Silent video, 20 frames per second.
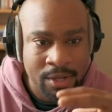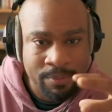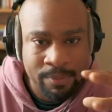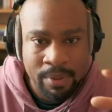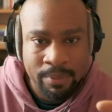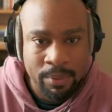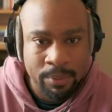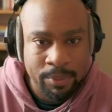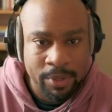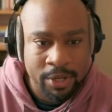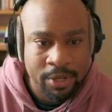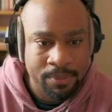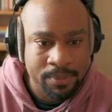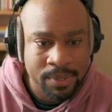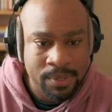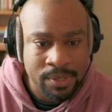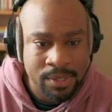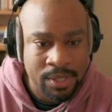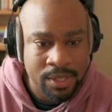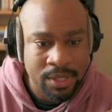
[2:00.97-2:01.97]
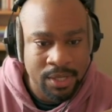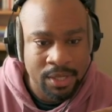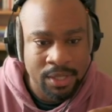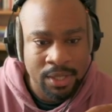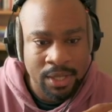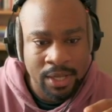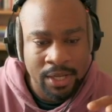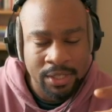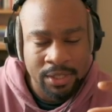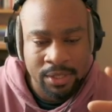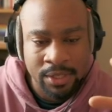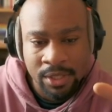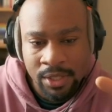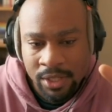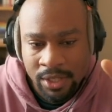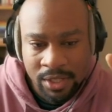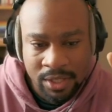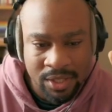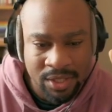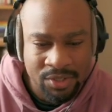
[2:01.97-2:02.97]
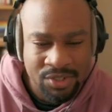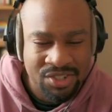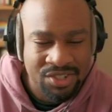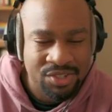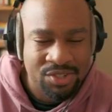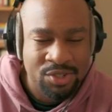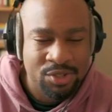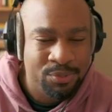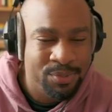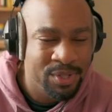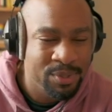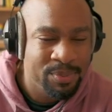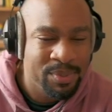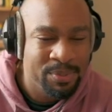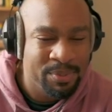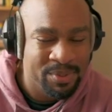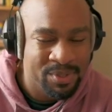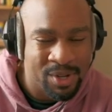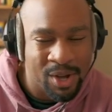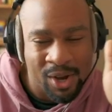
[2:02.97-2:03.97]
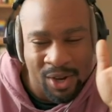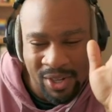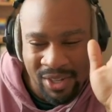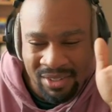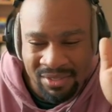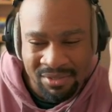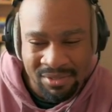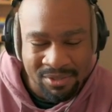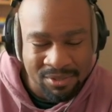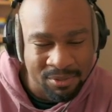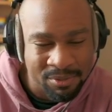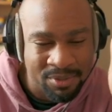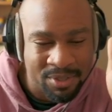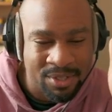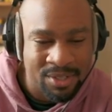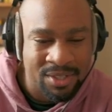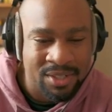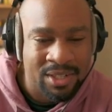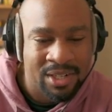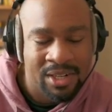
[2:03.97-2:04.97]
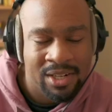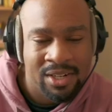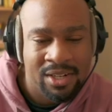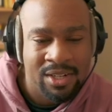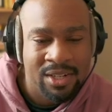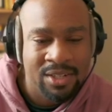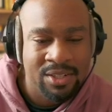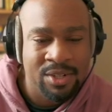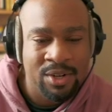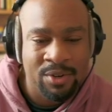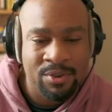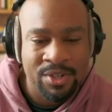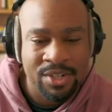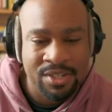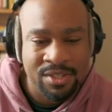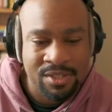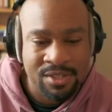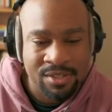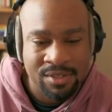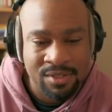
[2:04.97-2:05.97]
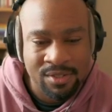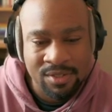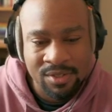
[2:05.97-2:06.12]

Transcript: people playing music, and like there's just too many people talking for no reason.